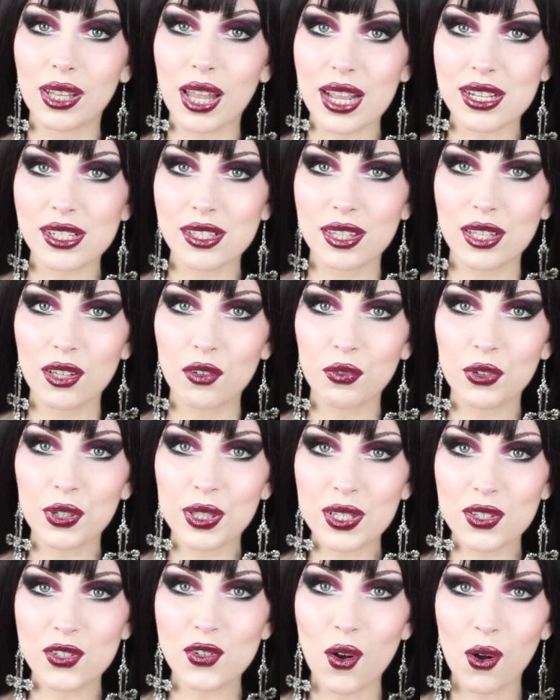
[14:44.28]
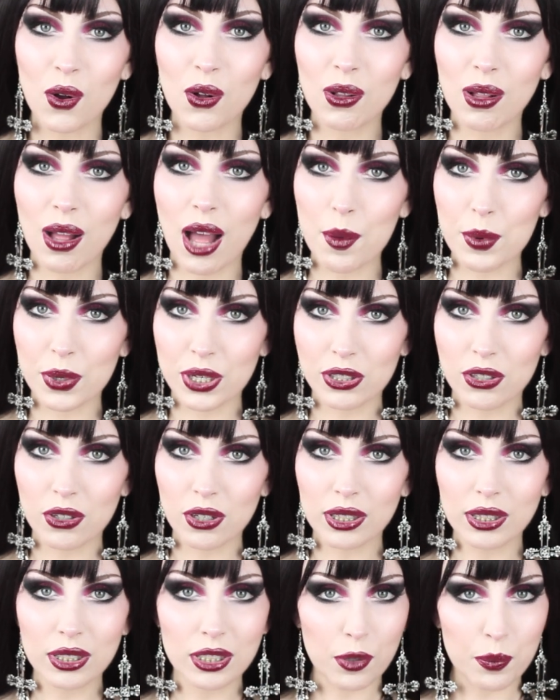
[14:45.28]
the last thing for this haul, I'm gonna
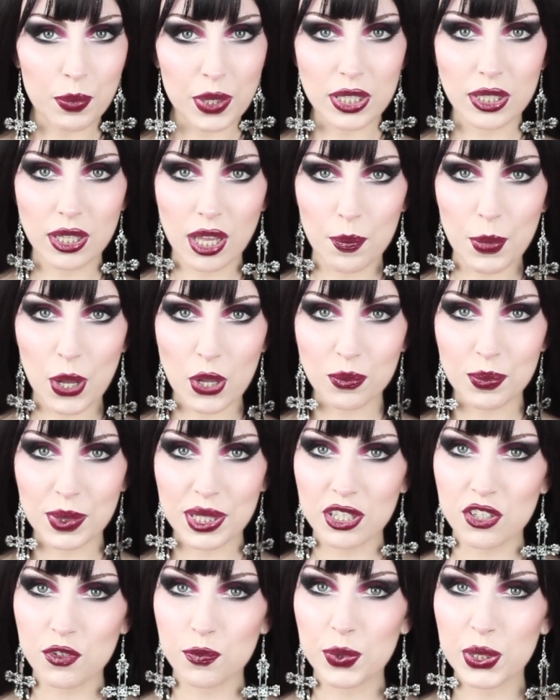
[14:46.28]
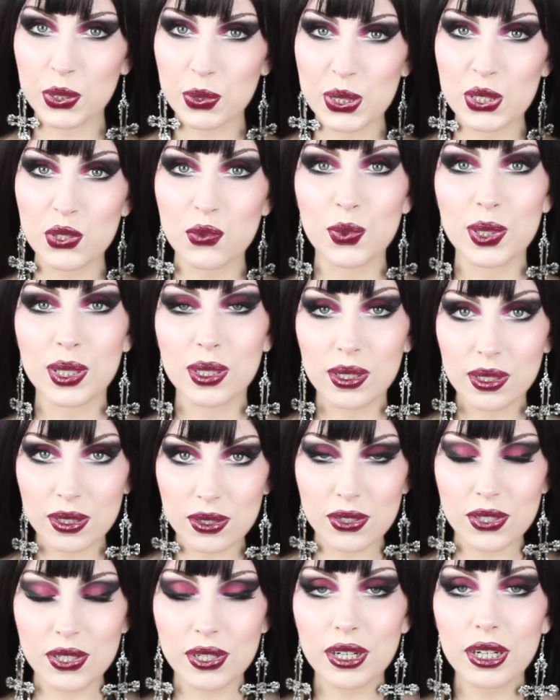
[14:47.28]
talk a little bit about my experience with
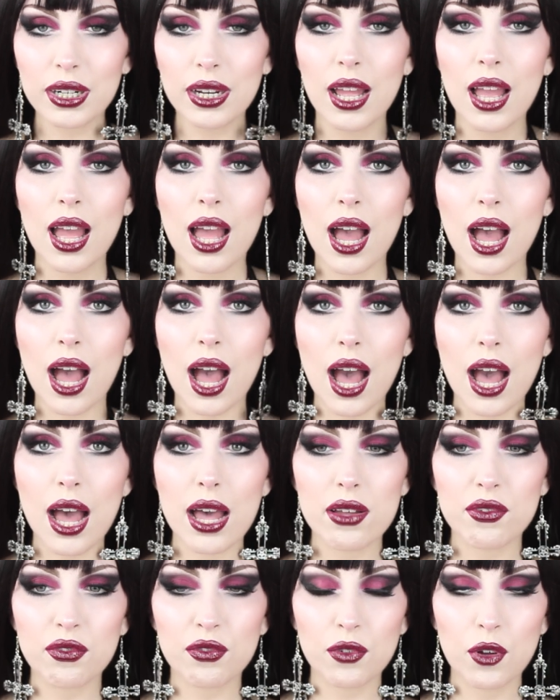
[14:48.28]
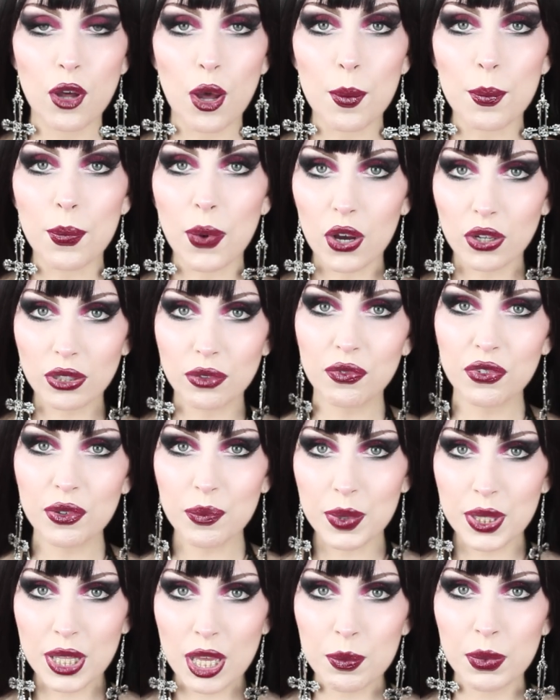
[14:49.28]
Killstar. I've bought
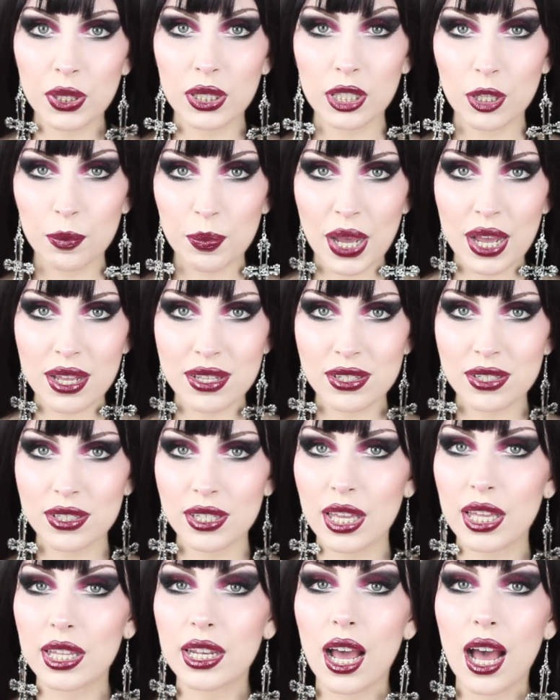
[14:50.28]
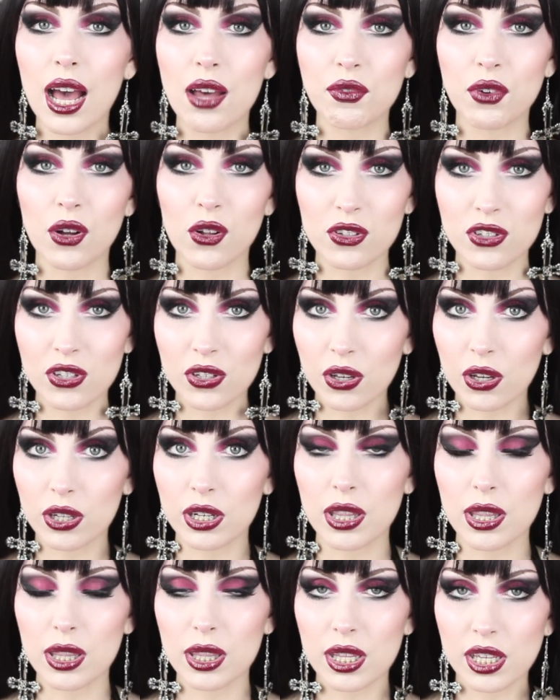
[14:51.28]
from them in the past, and I've also
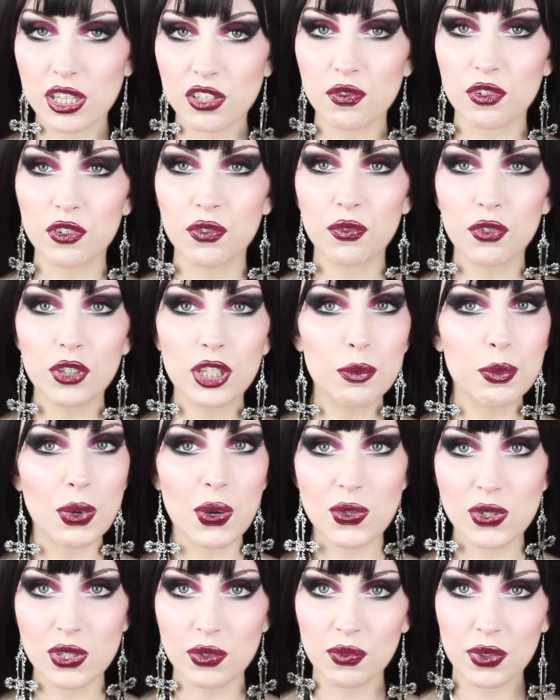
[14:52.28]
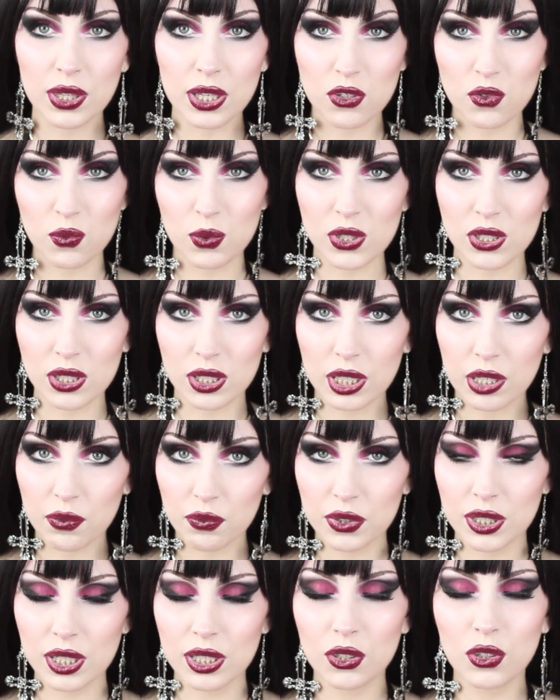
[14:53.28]
gotten things for free. Most of this was
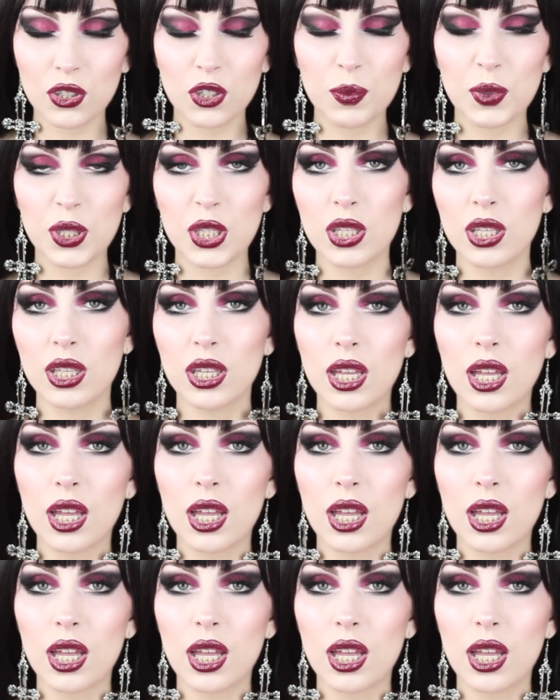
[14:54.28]
gifted to me,